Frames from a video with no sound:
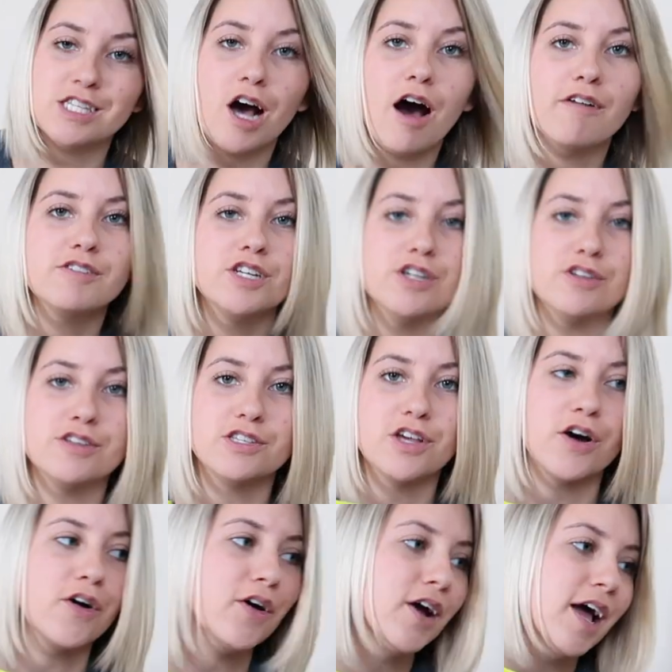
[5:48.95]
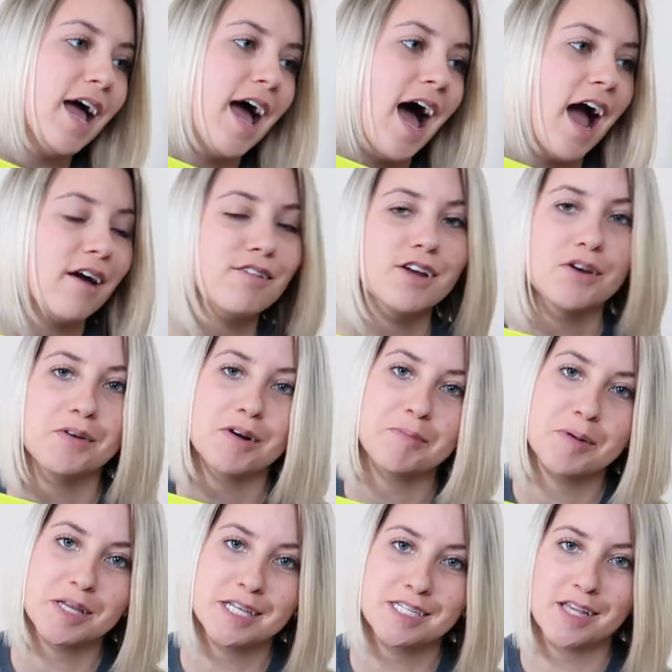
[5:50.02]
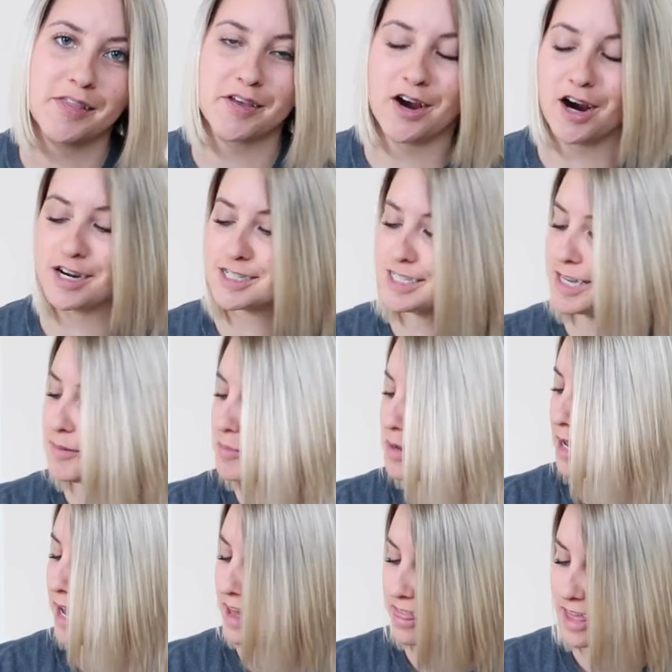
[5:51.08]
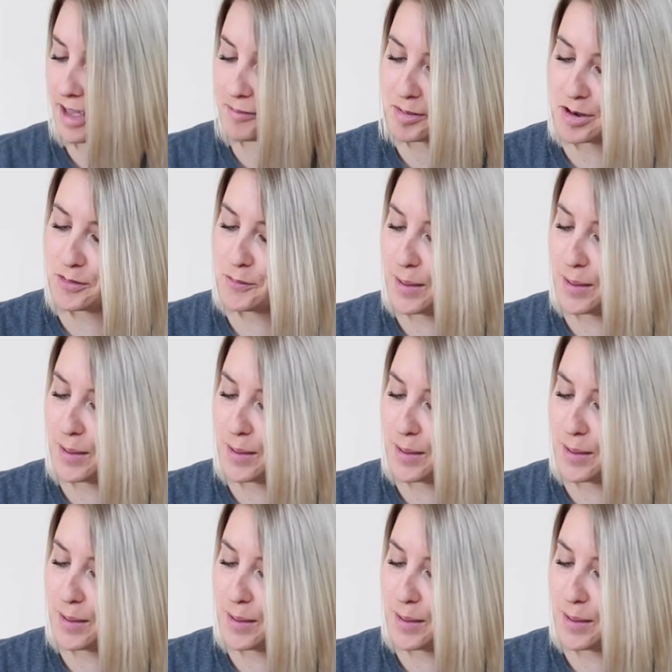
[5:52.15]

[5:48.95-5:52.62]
soft too. So I really want to put this on the car seat, but I think I'm going to